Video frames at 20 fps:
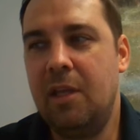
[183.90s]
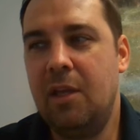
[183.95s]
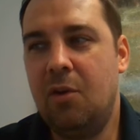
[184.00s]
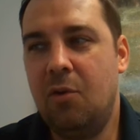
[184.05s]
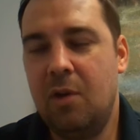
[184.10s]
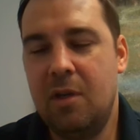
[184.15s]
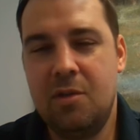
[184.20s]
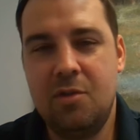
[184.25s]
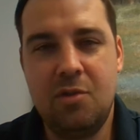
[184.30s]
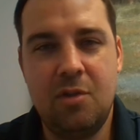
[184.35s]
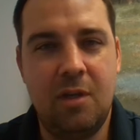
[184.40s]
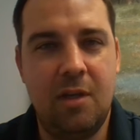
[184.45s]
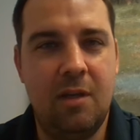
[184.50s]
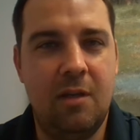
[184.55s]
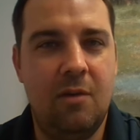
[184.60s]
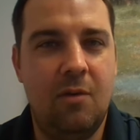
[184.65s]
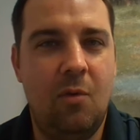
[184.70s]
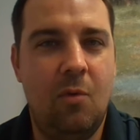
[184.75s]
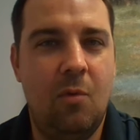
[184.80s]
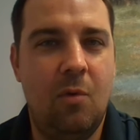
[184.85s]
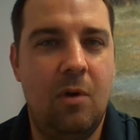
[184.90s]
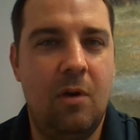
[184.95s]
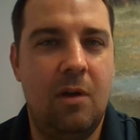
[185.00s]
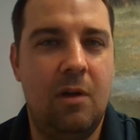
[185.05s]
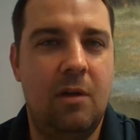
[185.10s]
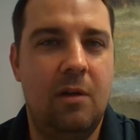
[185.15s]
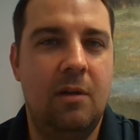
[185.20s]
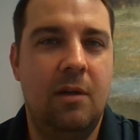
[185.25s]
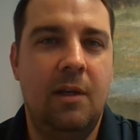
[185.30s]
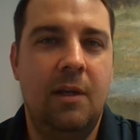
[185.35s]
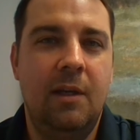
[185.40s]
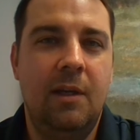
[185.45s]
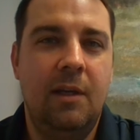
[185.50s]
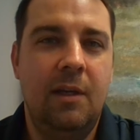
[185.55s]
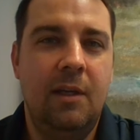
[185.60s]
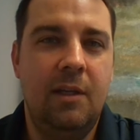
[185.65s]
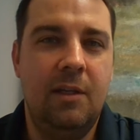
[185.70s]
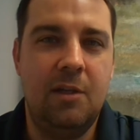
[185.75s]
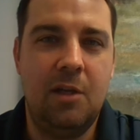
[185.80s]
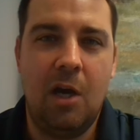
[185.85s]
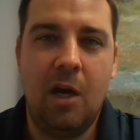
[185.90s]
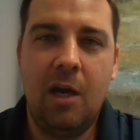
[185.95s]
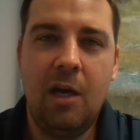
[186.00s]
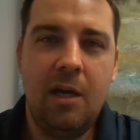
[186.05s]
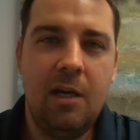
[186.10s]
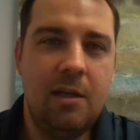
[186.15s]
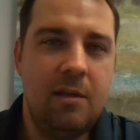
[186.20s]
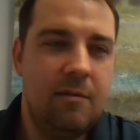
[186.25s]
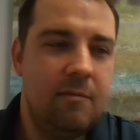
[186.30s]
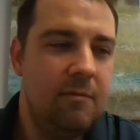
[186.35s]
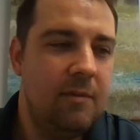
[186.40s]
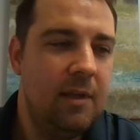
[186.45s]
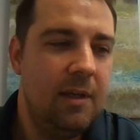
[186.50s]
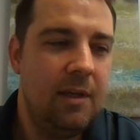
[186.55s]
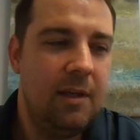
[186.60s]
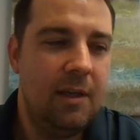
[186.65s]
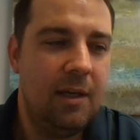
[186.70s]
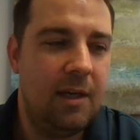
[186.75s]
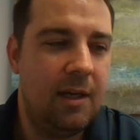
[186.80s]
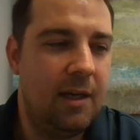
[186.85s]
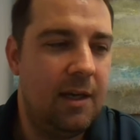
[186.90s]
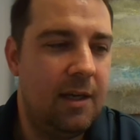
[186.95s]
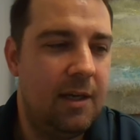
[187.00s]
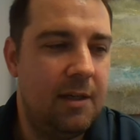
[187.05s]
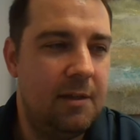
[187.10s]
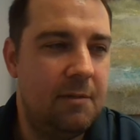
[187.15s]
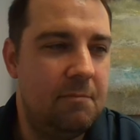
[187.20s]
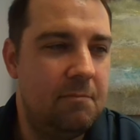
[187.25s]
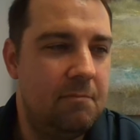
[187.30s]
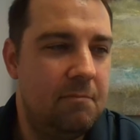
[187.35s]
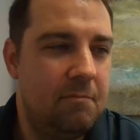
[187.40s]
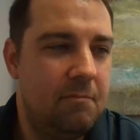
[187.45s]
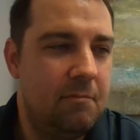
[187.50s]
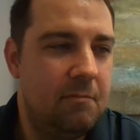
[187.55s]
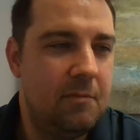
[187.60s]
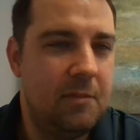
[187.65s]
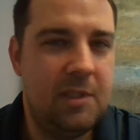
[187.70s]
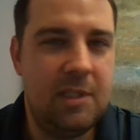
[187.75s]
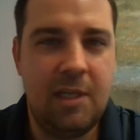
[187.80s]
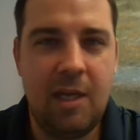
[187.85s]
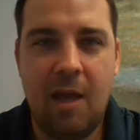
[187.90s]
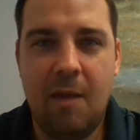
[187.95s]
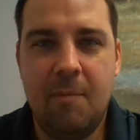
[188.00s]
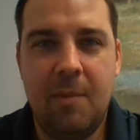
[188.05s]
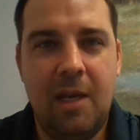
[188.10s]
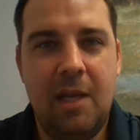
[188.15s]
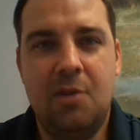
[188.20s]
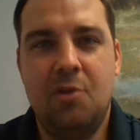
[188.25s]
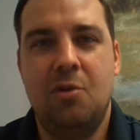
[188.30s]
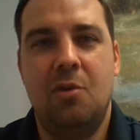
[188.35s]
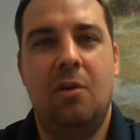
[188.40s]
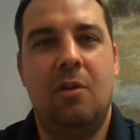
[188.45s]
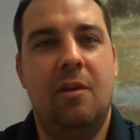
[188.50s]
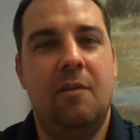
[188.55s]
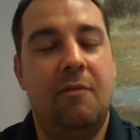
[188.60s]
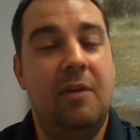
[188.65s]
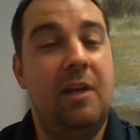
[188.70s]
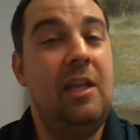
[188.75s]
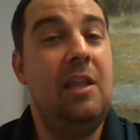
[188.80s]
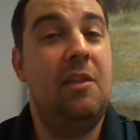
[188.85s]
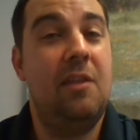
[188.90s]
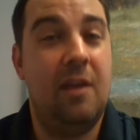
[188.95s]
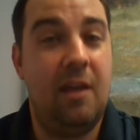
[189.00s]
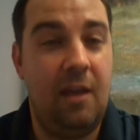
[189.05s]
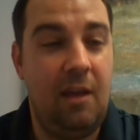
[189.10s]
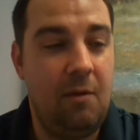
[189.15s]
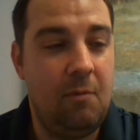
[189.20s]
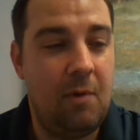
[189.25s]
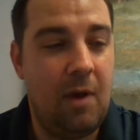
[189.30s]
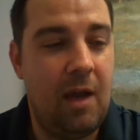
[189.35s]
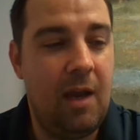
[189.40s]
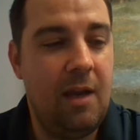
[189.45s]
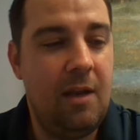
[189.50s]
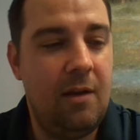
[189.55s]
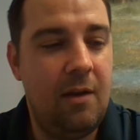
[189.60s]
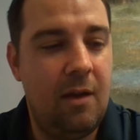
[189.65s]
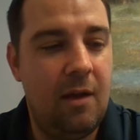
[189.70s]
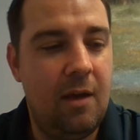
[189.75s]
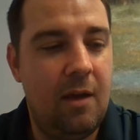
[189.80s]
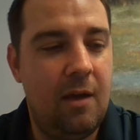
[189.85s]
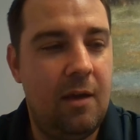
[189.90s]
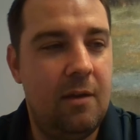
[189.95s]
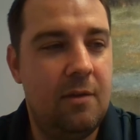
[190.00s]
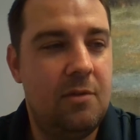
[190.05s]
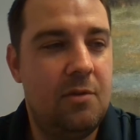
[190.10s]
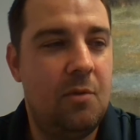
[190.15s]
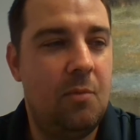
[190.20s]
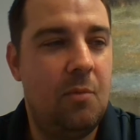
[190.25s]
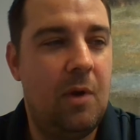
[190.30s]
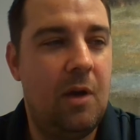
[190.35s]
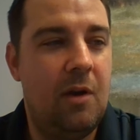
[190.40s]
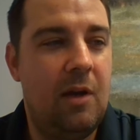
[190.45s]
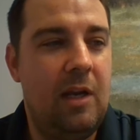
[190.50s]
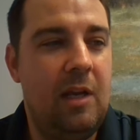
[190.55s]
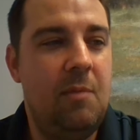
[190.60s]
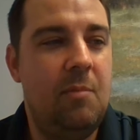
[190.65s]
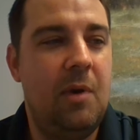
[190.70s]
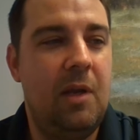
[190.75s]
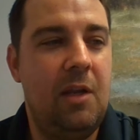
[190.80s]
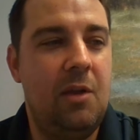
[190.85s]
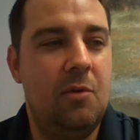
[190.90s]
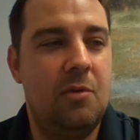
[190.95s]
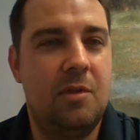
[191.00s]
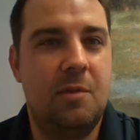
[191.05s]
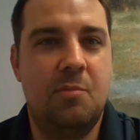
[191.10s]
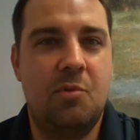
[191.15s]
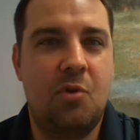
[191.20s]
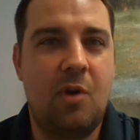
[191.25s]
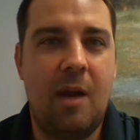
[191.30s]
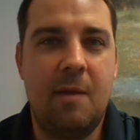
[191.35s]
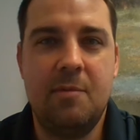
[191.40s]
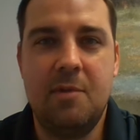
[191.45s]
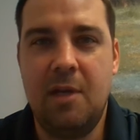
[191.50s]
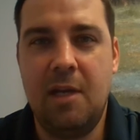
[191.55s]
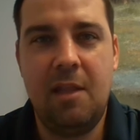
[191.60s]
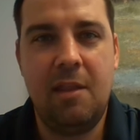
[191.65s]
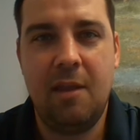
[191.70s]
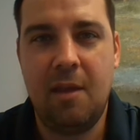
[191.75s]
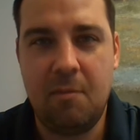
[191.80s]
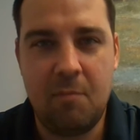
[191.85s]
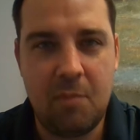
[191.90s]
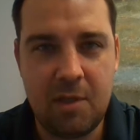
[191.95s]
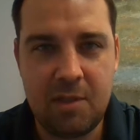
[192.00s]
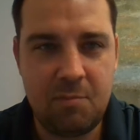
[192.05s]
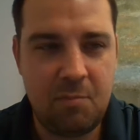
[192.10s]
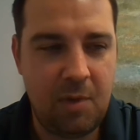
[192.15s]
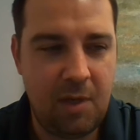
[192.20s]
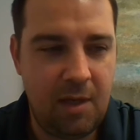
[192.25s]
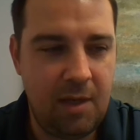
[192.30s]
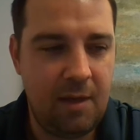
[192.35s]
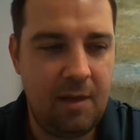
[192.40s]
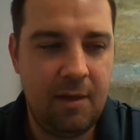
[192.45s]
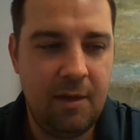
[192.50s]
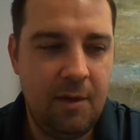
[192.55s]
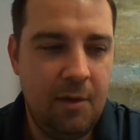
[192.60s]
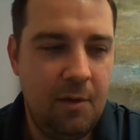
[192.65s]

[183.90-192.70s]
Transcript: Christian or non-denominational of anything, right? To where anybody who subscribes to anything must be